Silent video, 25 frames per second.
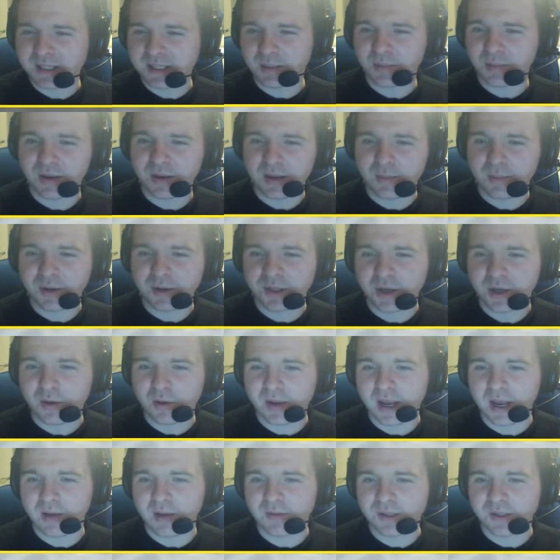pretty much
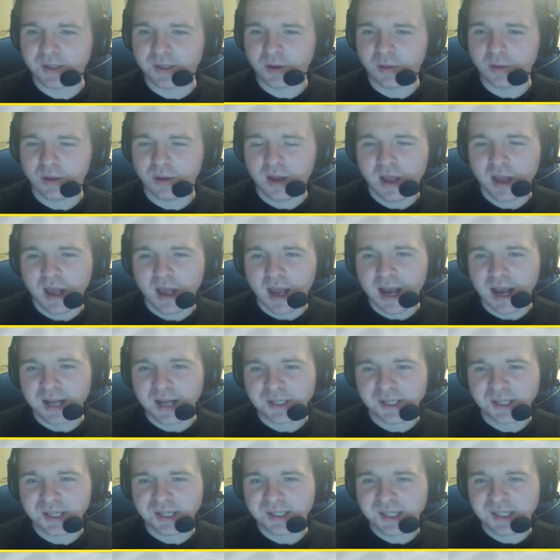okay result. As
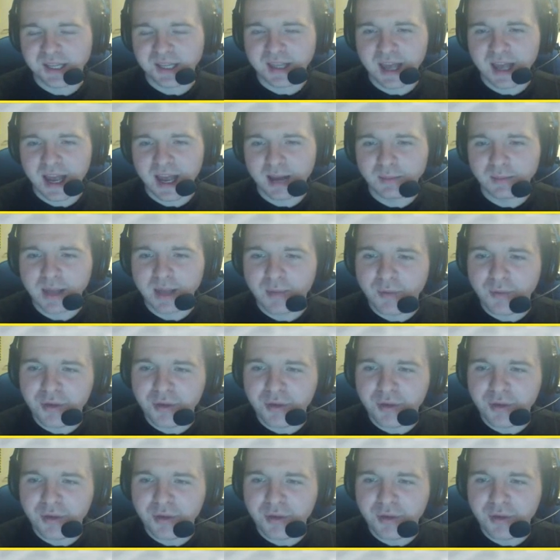you can see there, I'm level